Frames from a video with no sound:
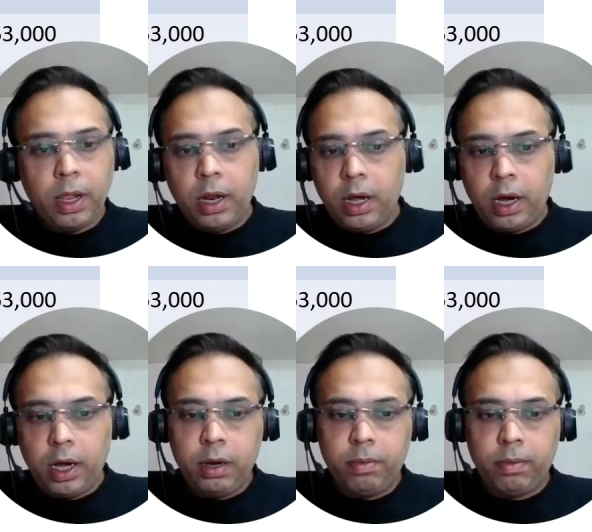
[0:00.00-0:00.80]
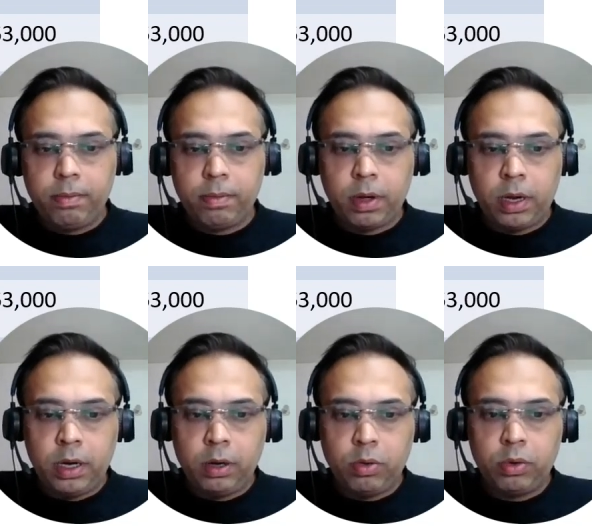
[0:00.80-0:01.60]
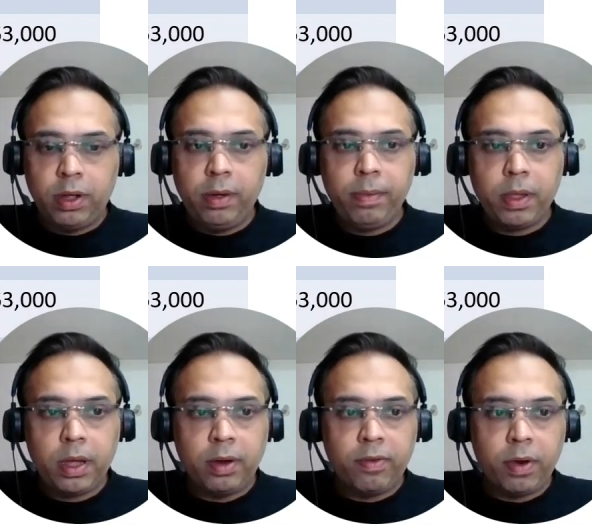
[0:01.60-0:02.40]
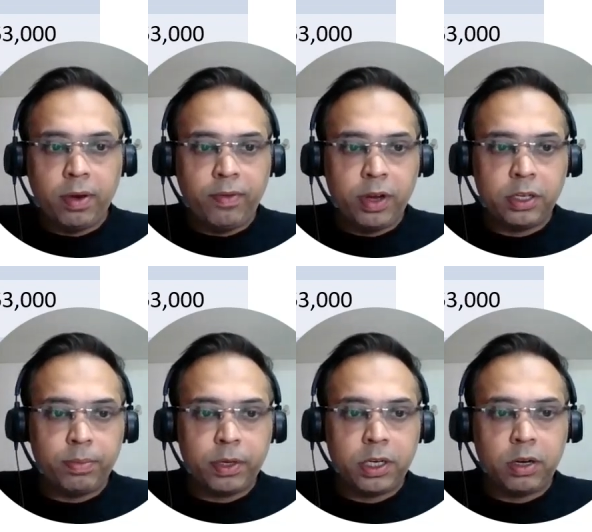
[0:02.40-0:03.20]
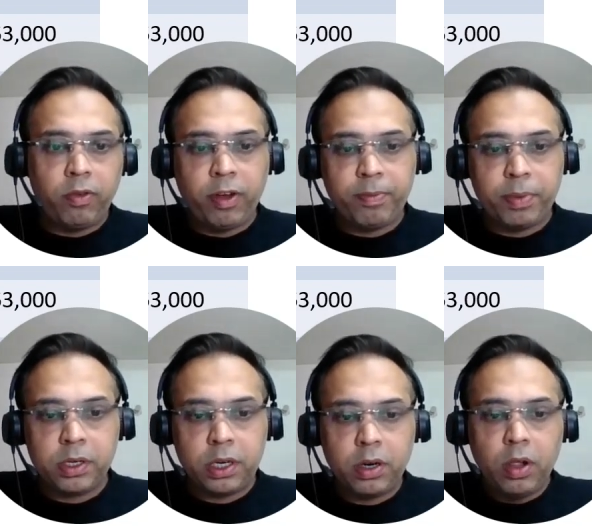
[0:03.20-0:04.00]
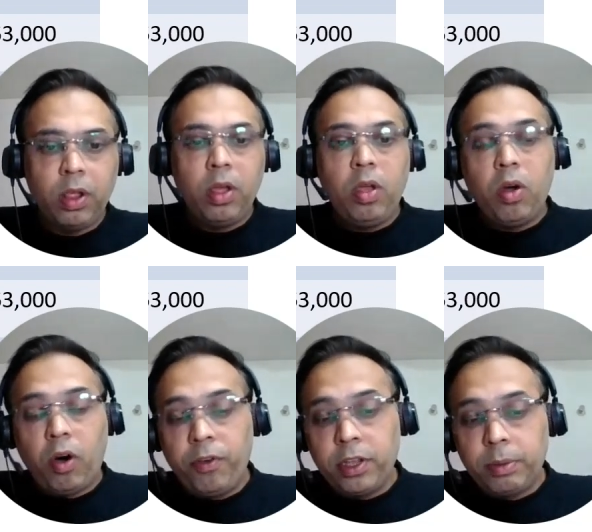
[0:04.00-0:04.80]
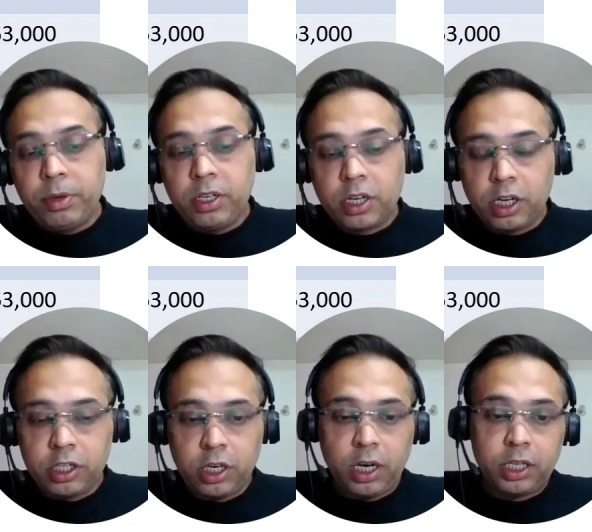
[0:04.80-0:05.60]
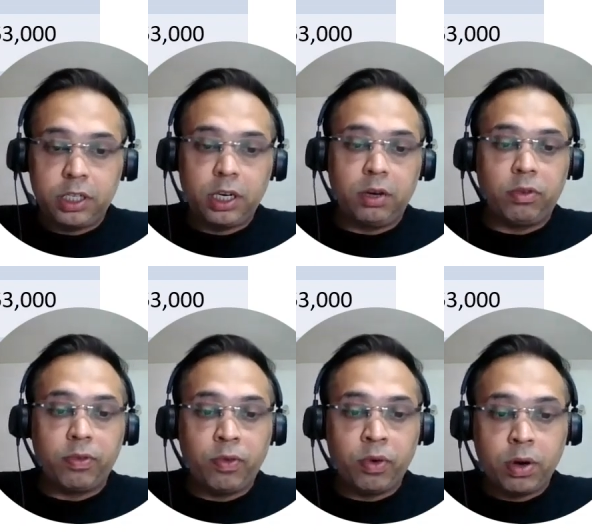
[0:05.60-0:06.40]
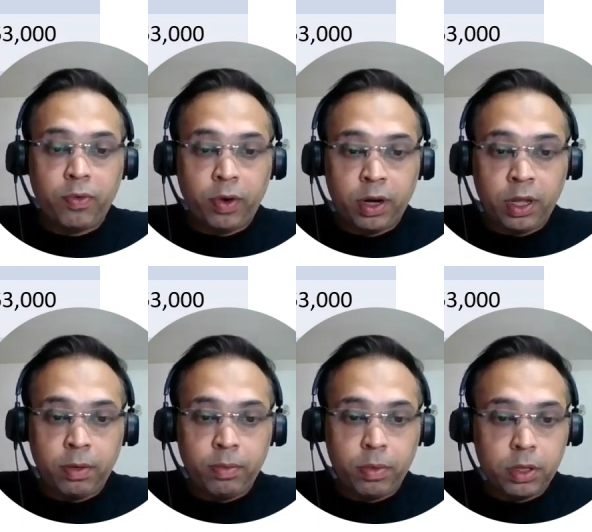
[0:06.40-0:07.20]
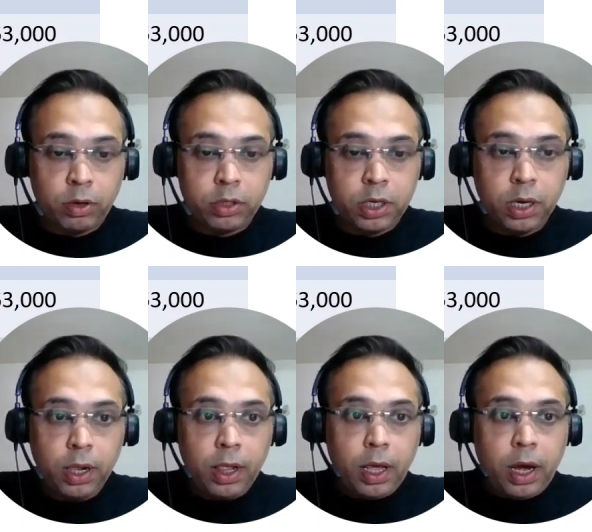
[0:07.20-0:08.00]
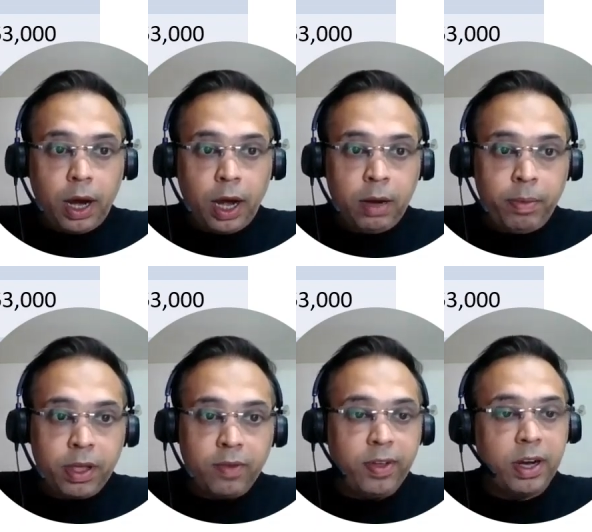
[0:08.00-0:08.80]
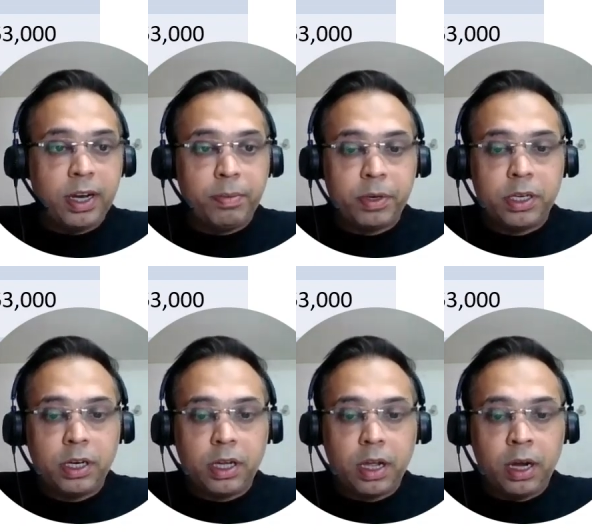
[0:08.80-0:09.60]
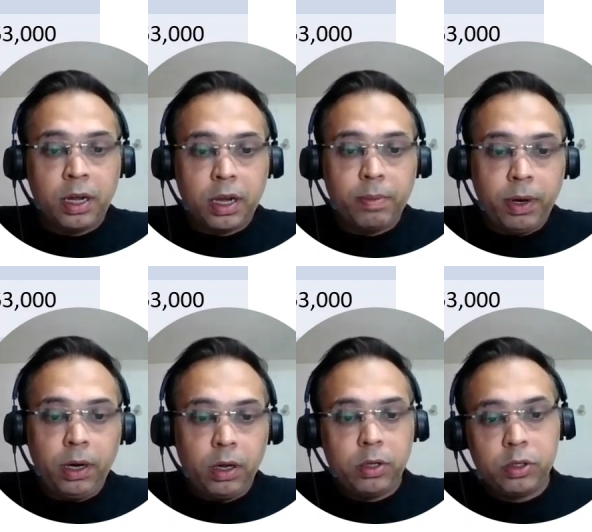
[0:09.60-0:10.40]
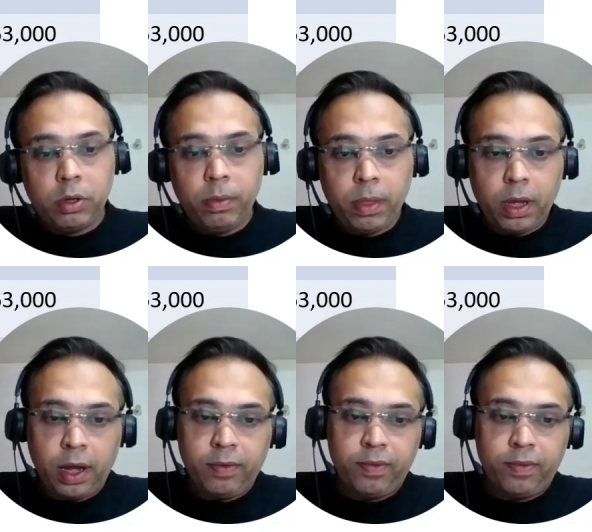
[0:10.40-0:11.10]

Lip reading: I'll I'll include the inflation percent of 5%. Office administration, last year it was 40,000. I'll be giving a 10% increment. So I've